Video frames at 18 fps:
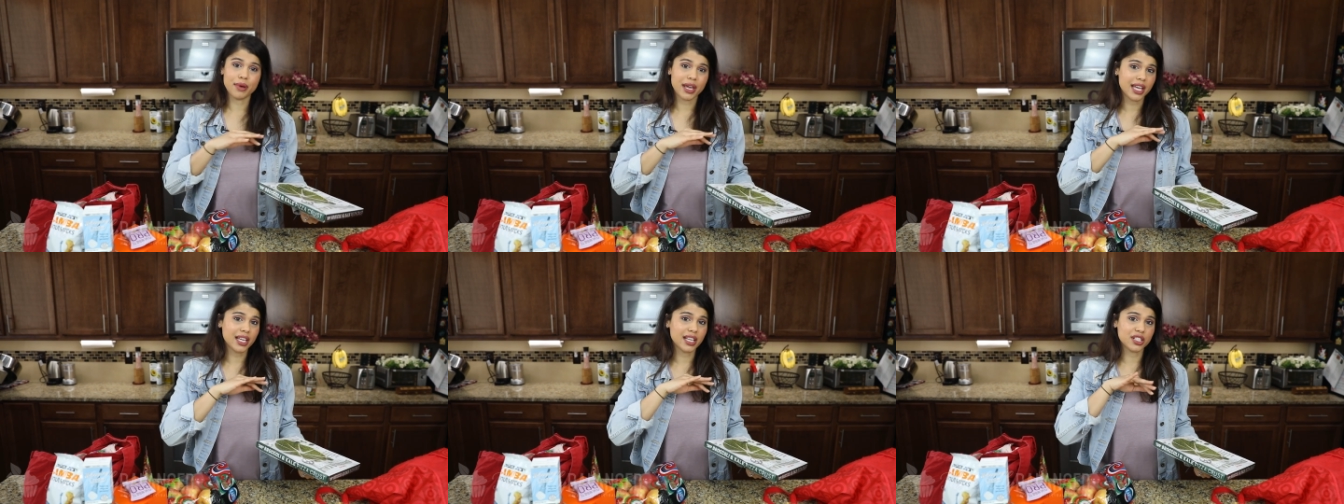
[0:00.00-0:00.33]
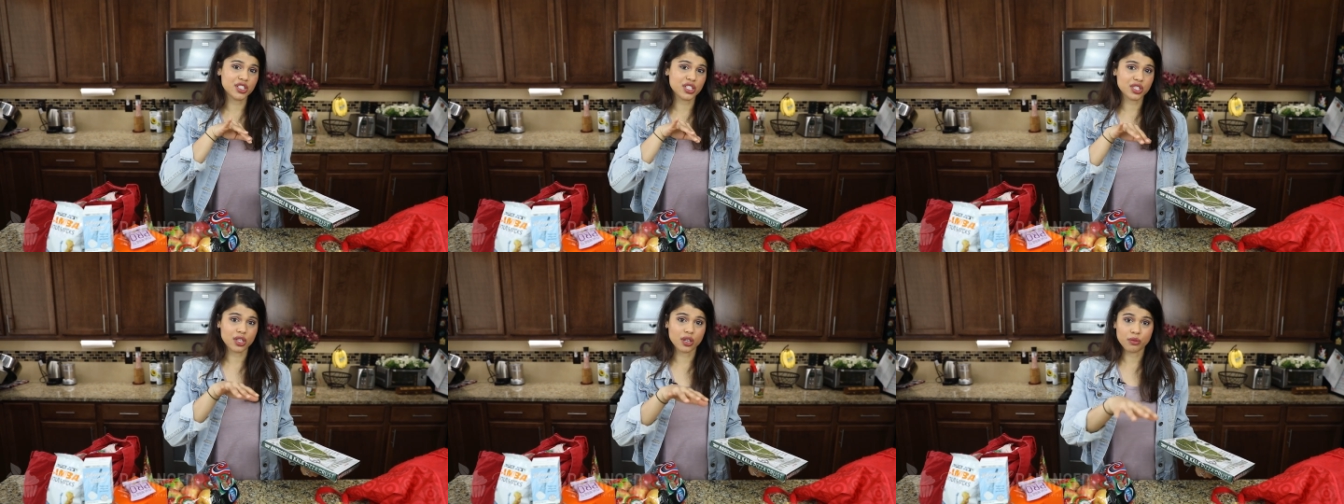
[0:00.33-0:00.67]
bake
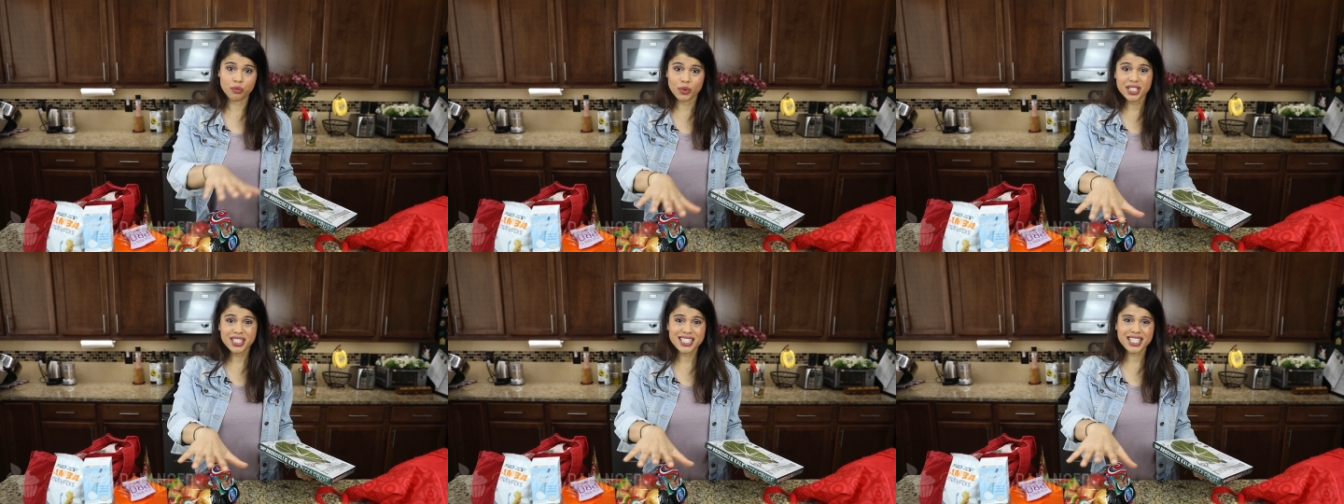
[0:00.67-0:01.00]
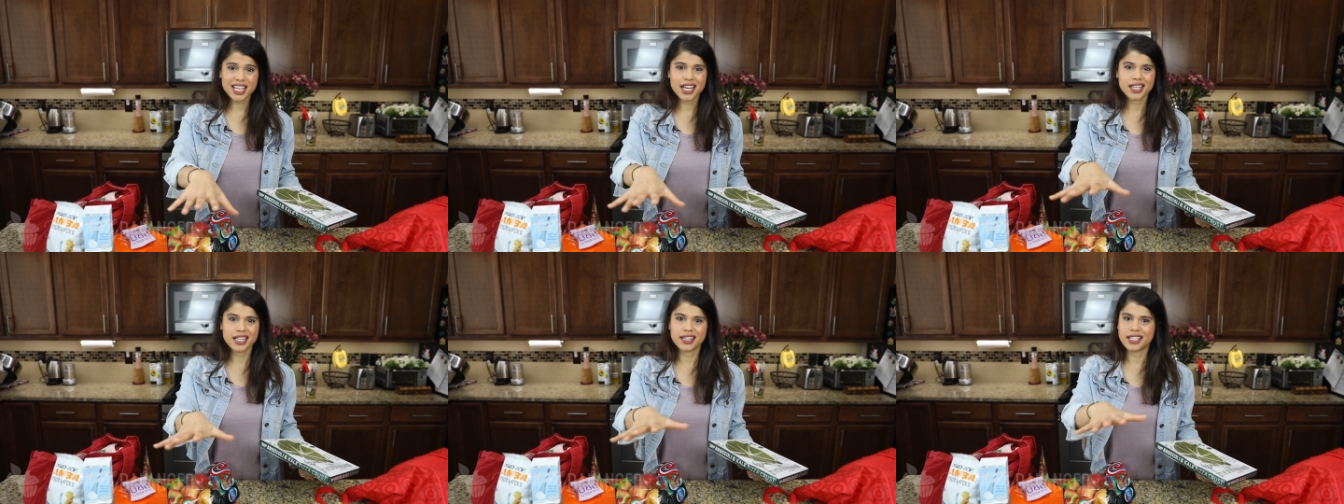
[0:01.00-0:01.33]
it just on one
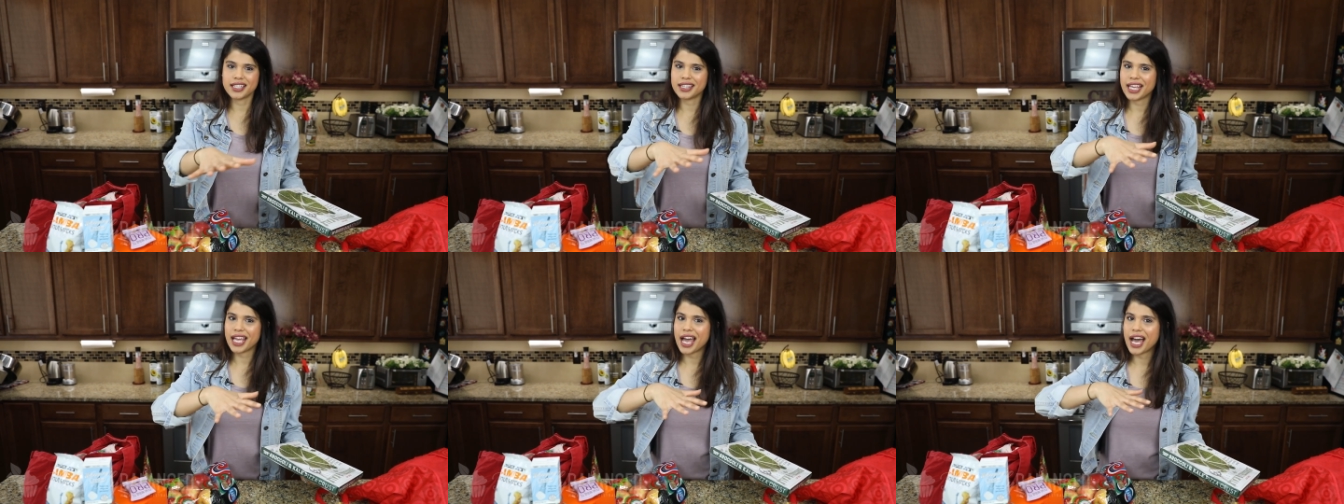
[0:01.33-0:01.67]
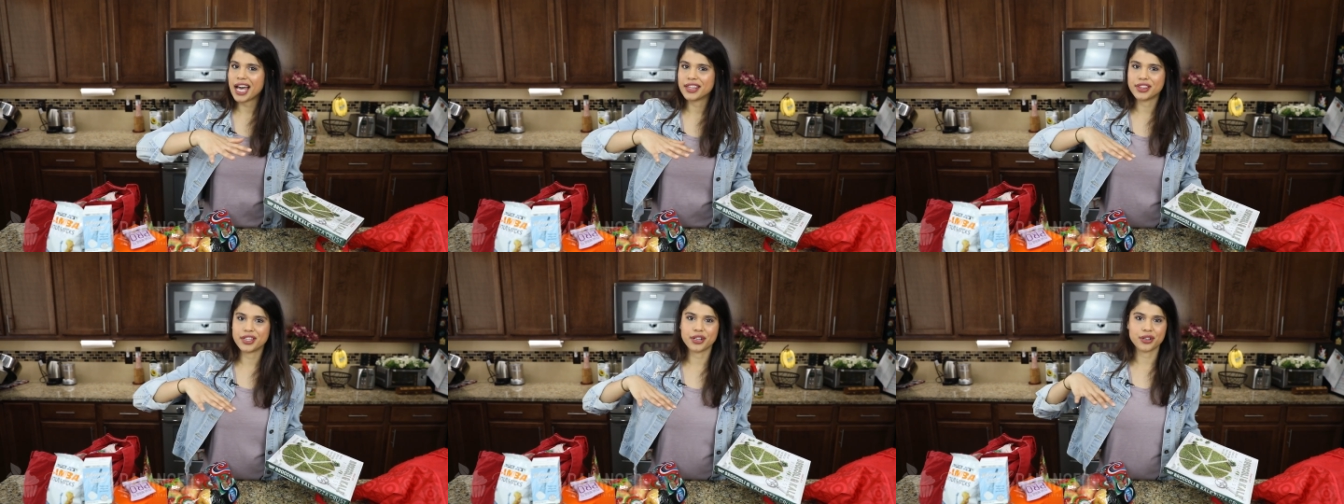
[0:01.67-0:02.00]
side and then they
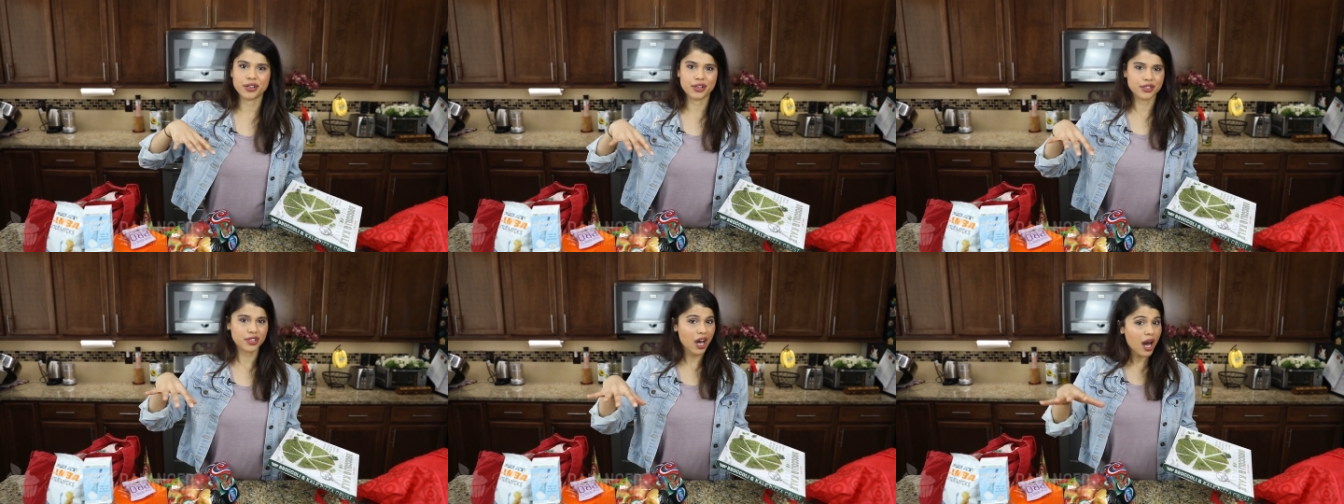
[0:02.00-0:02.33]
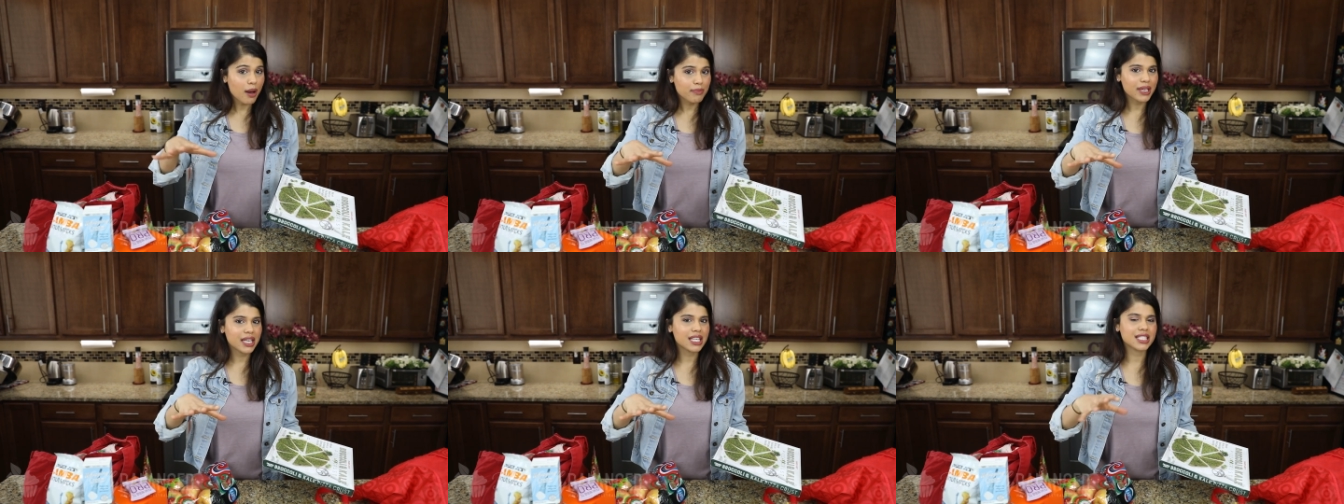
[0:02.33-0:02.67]
add their
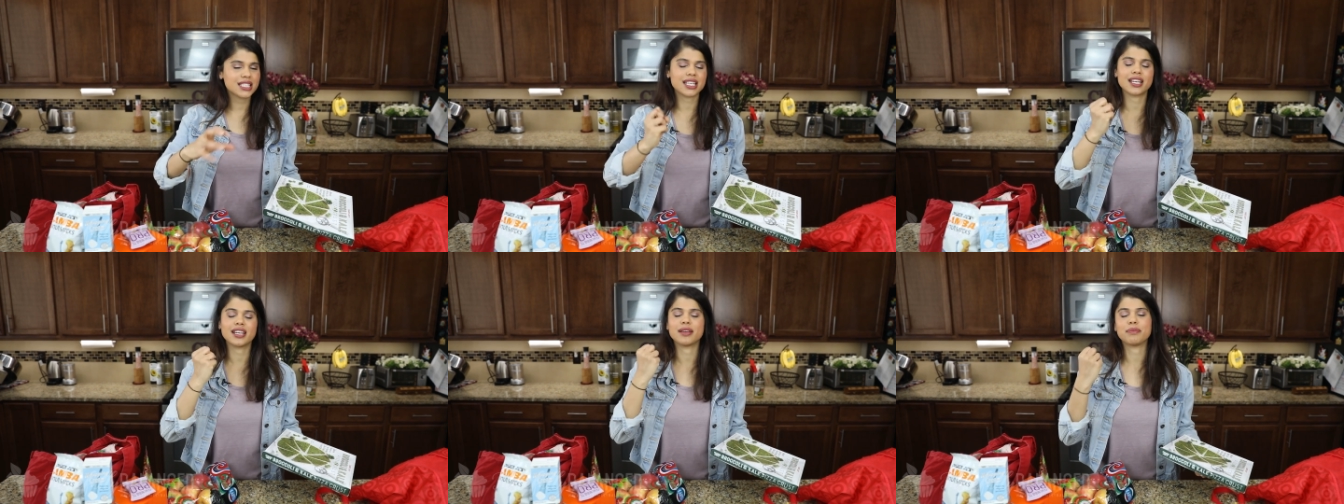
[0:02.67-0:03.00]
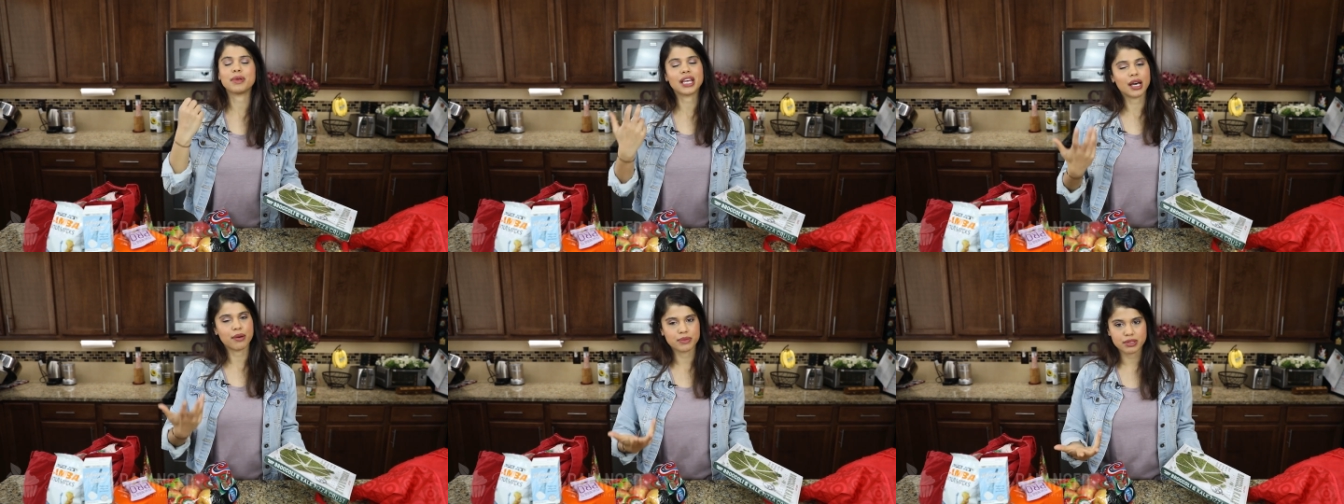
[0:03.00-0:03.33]
toppings and it
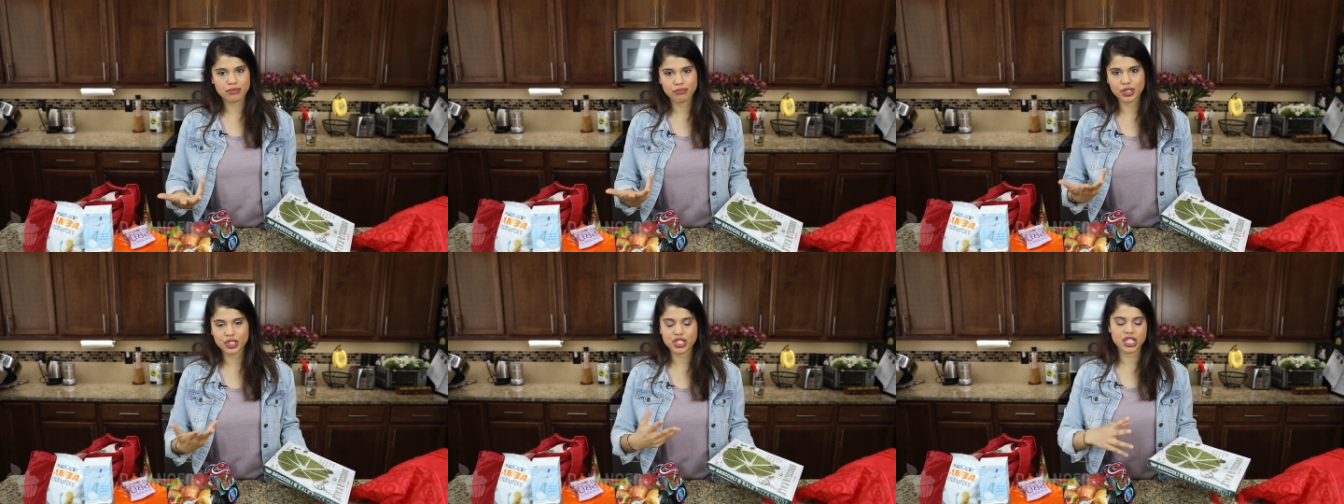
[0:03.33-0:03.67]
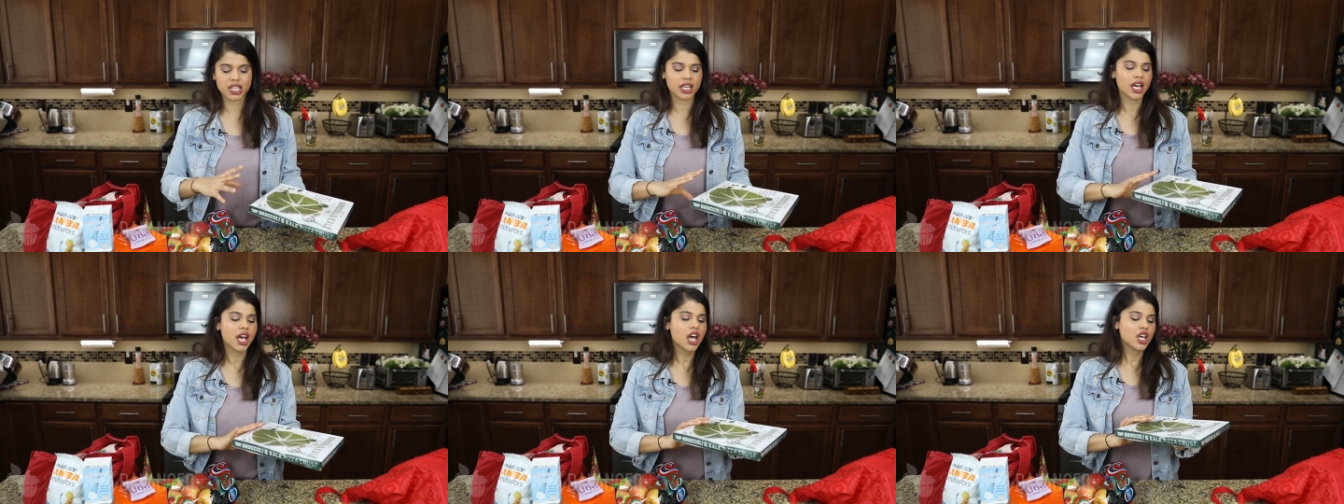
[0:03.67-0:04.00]
becomes
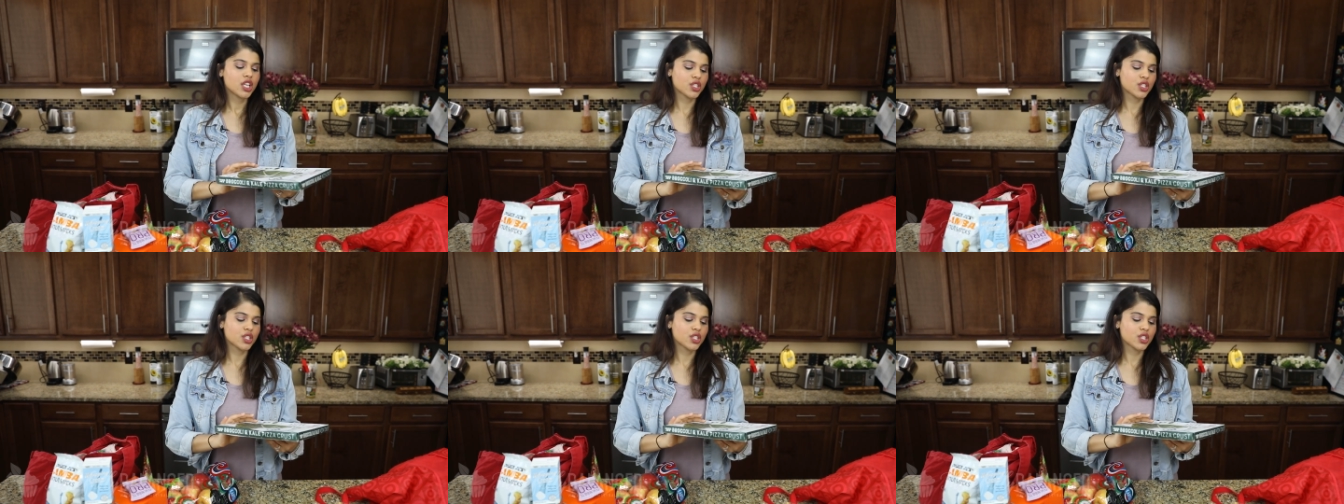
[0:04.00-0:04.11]
mushy.